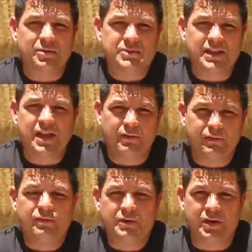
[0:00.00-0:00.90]
It was a lot
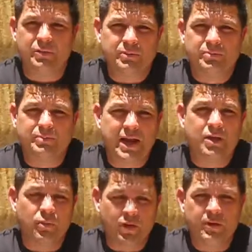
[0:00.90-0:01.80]
of
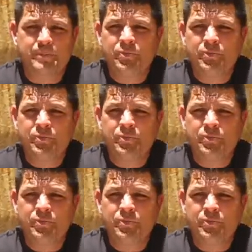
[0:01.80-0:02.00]
mining work.